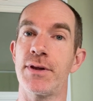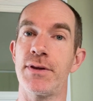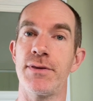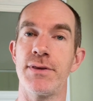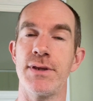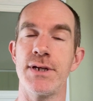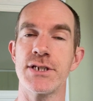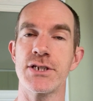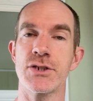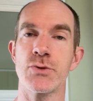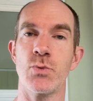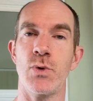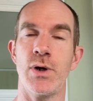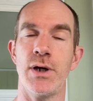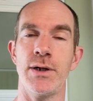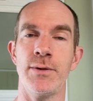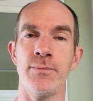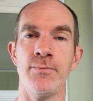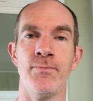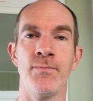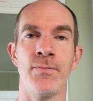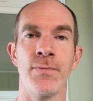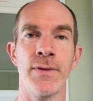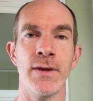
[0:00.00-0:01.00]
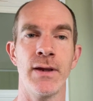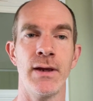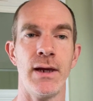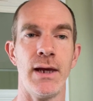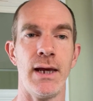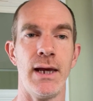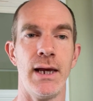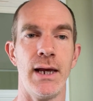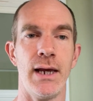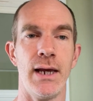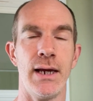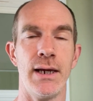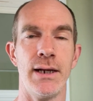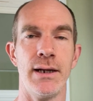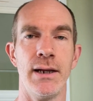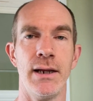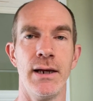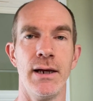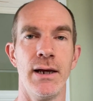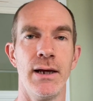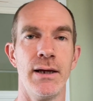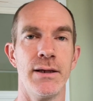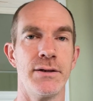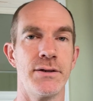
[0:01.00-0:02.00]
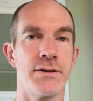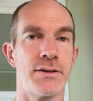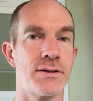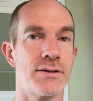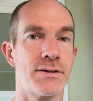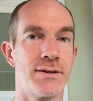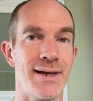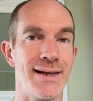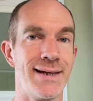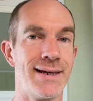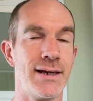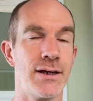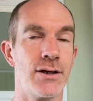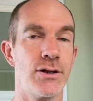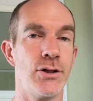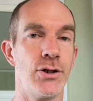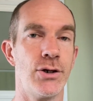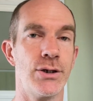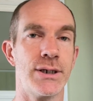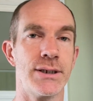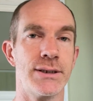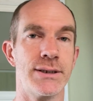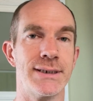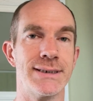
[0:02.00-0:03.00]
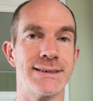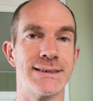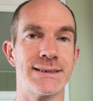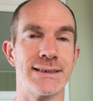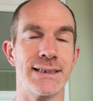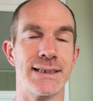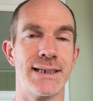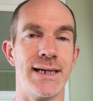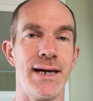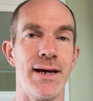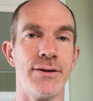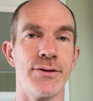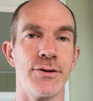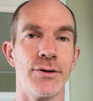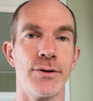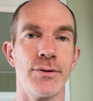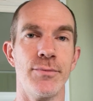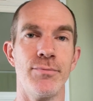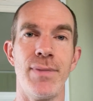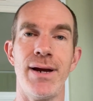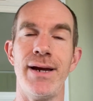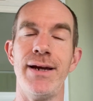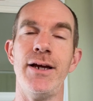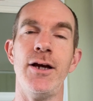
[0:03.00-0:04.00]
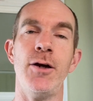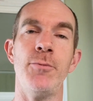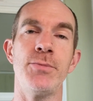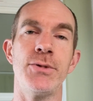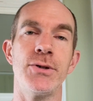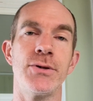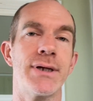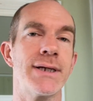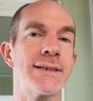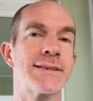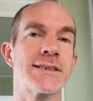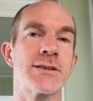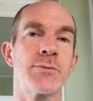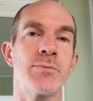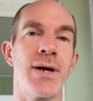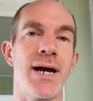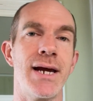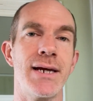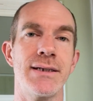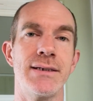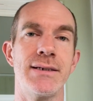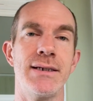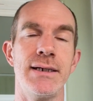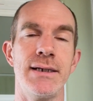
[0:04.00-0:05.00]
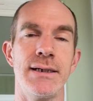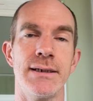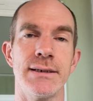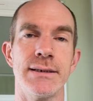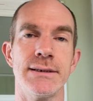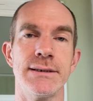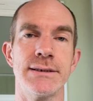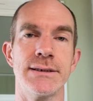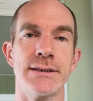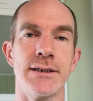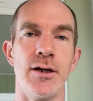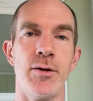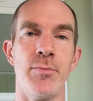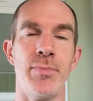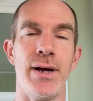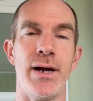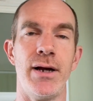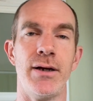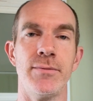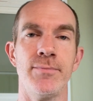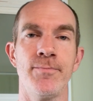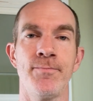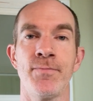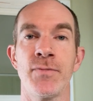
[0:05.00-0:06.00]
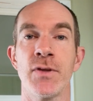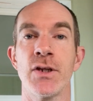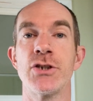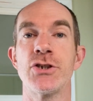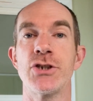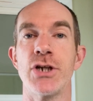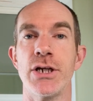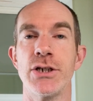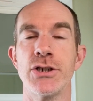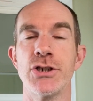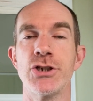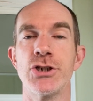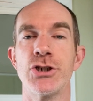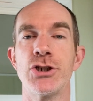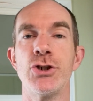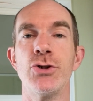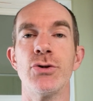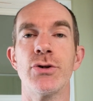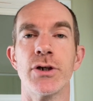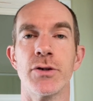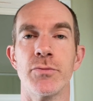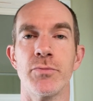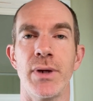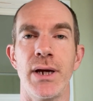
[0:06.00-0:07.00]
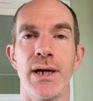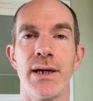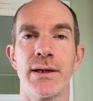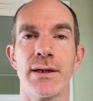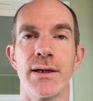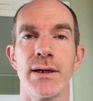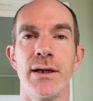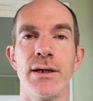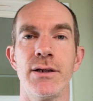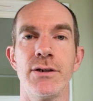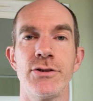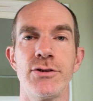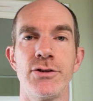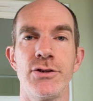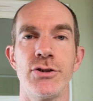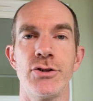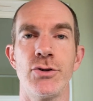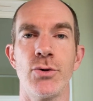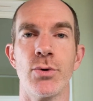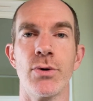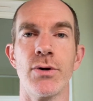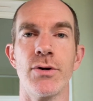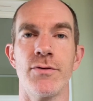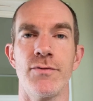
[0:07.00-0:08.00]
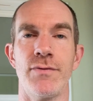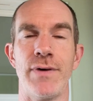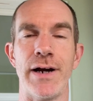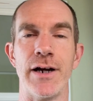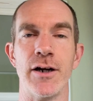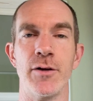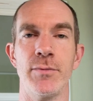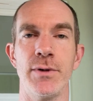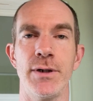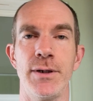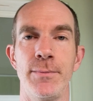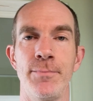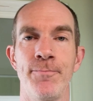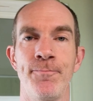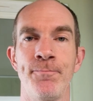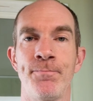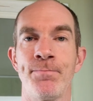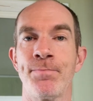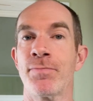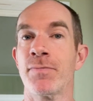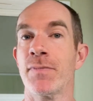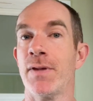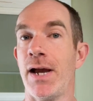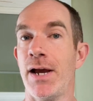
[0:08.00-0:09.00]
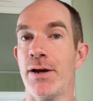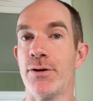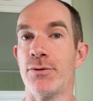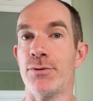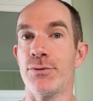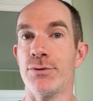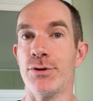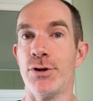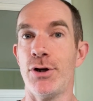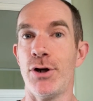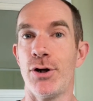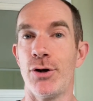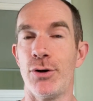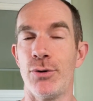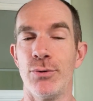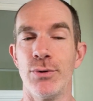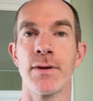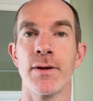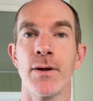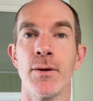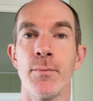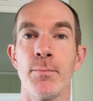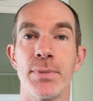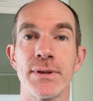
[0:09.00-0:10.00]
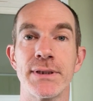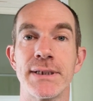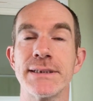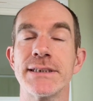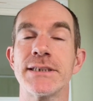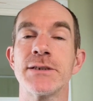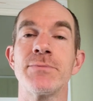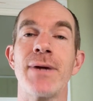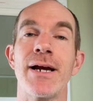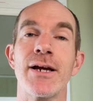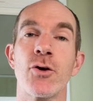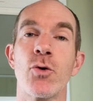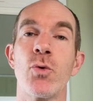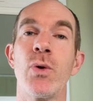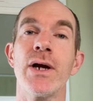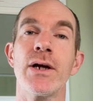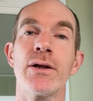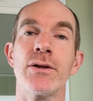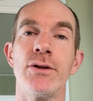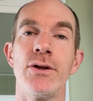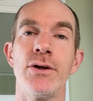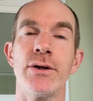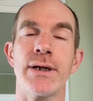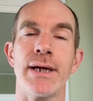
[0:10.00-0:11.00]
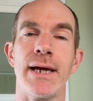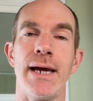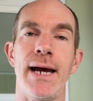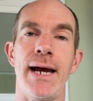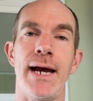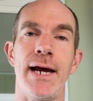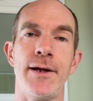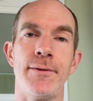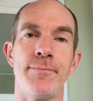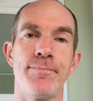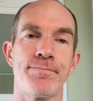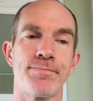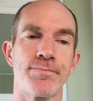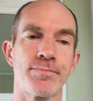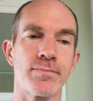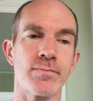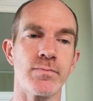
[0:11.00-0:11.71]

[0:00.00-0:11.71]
than this one, and taking a look at this together may help you get some ideas about changes you could make into your environment. I don't know. But this is my quick look at